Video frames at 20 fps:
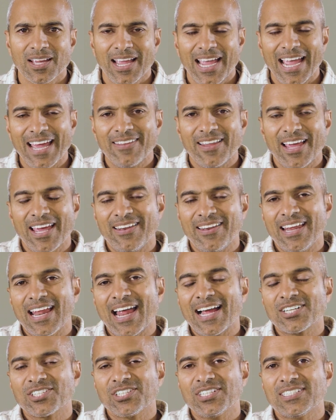And it
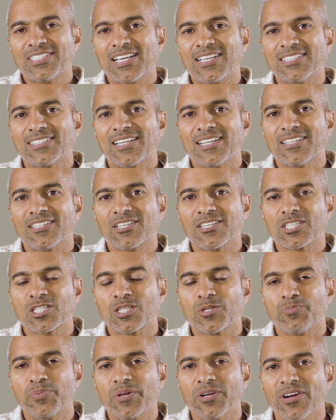actually says that the
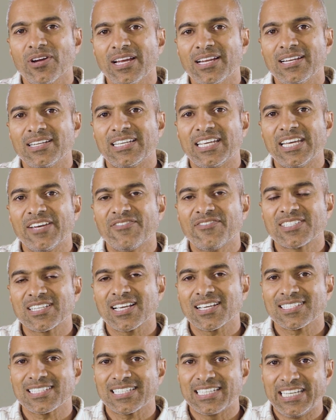Spirit gives
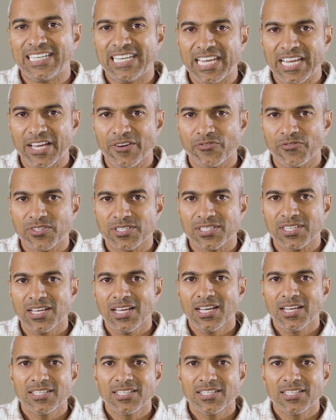us gifts